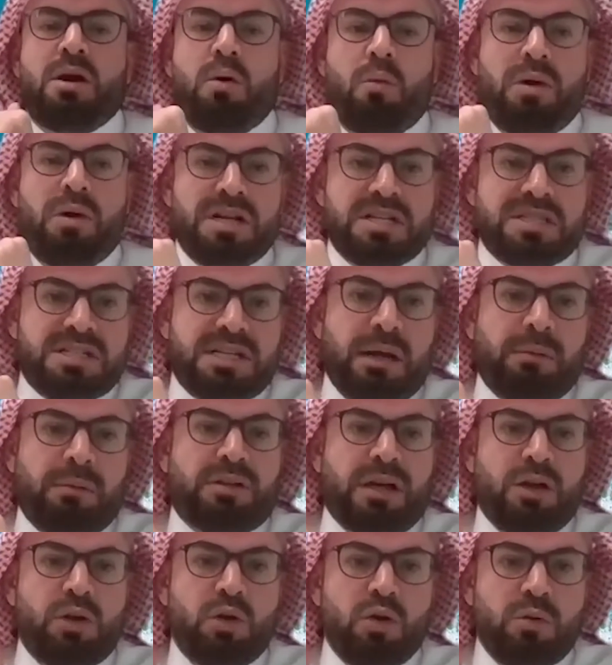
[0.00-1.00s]
When it's come
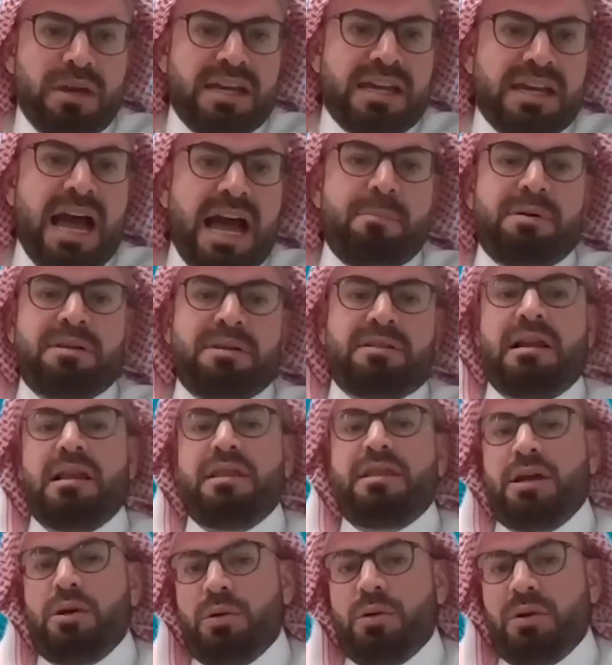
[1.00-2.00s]
to human capital,
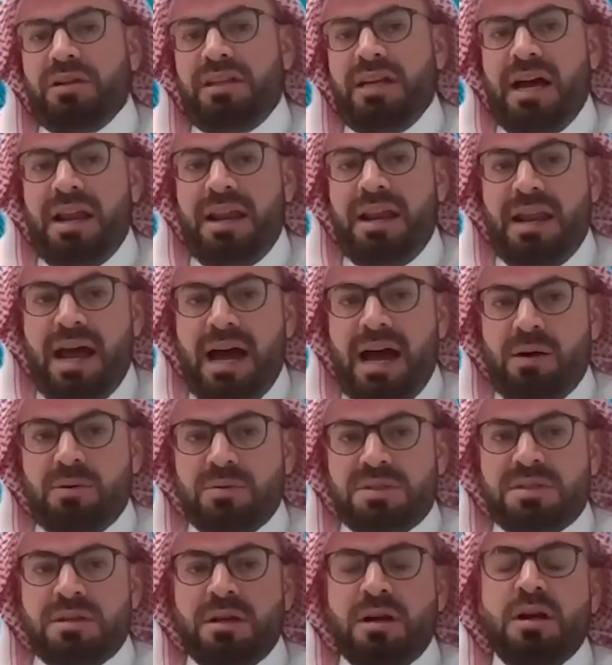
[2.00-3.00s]
they already
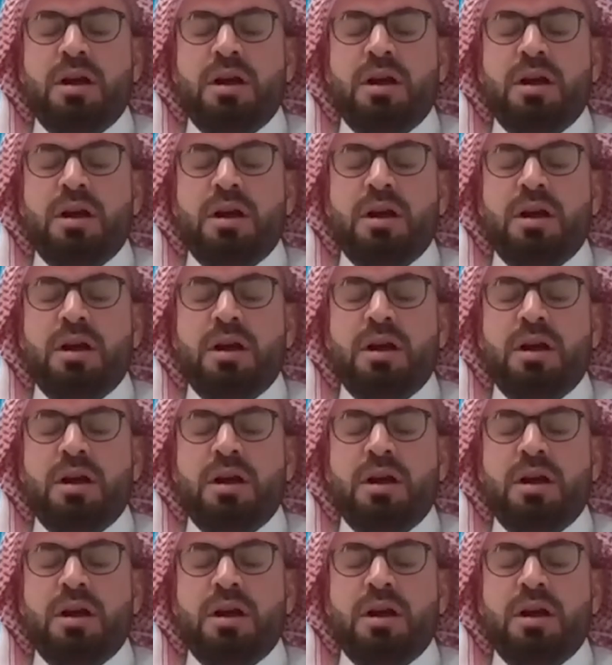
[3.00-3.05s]
announced